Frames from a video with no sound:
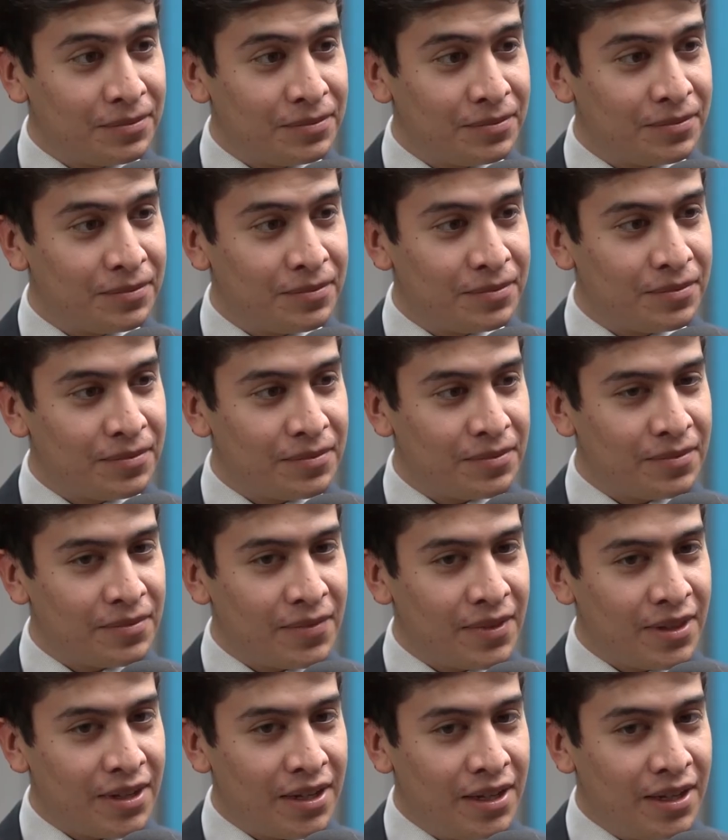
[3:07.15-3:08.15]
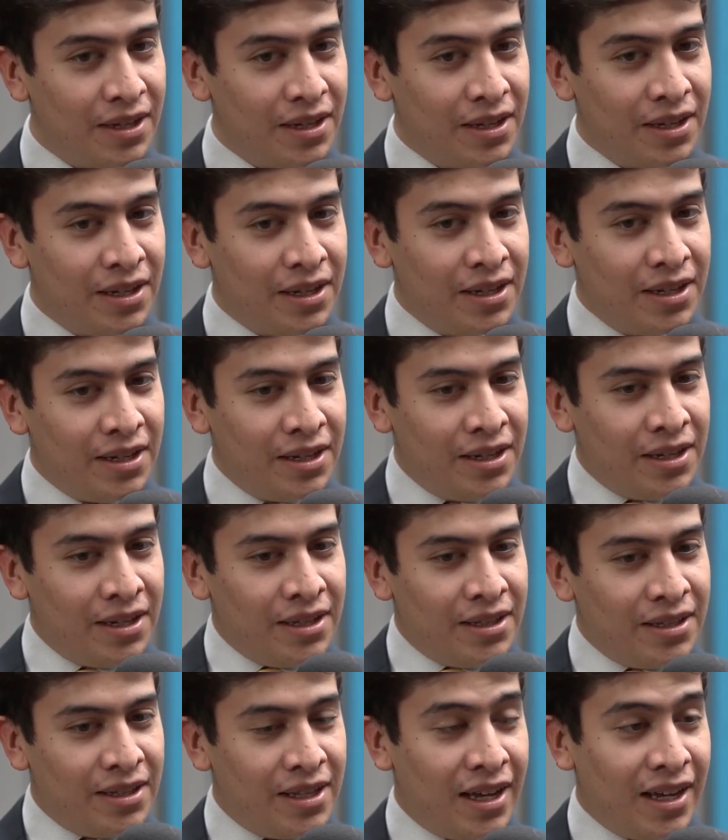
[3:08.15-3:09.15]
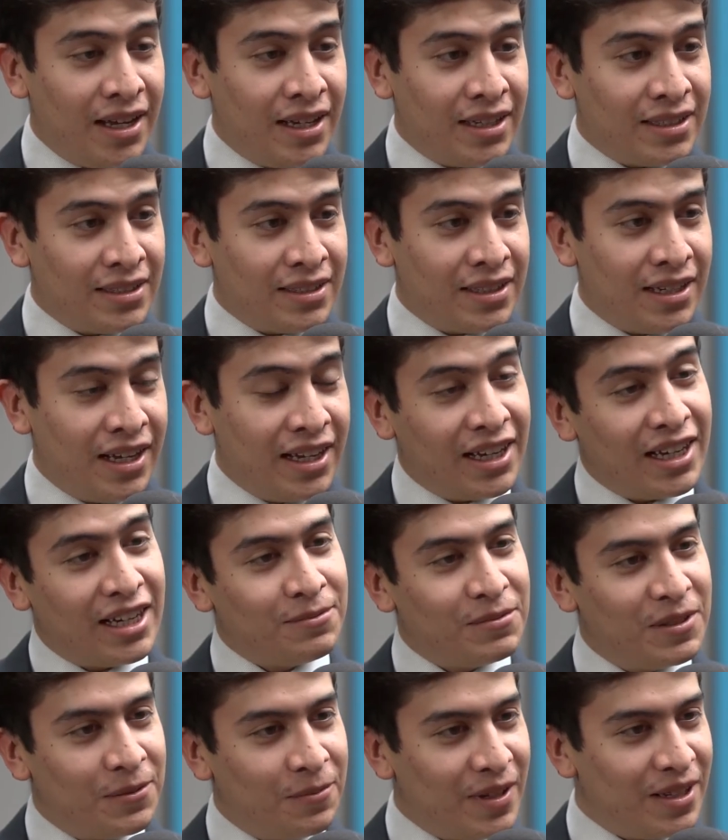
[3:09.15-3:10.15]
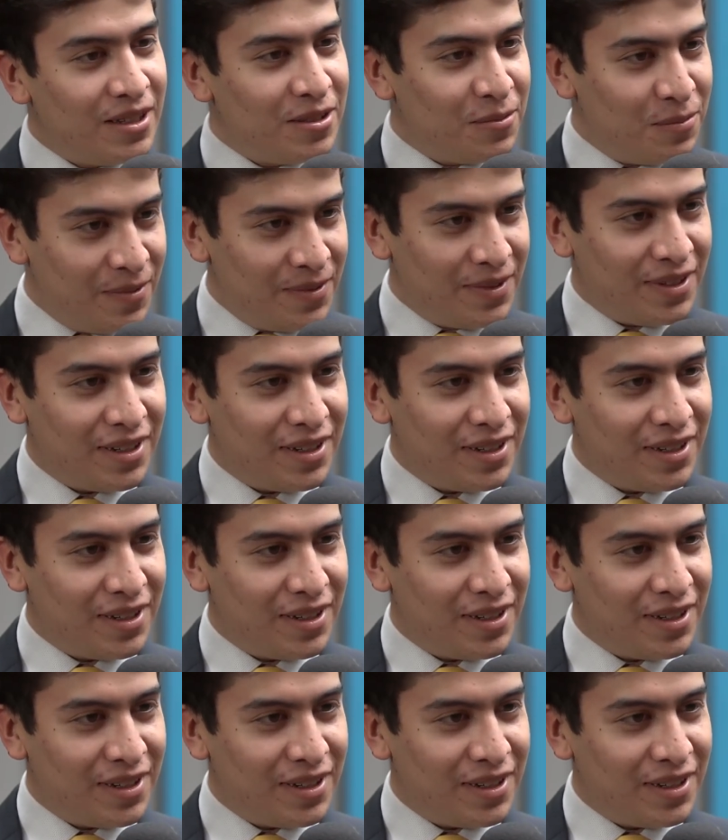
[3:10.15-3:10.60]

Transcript: in a year? That I have developed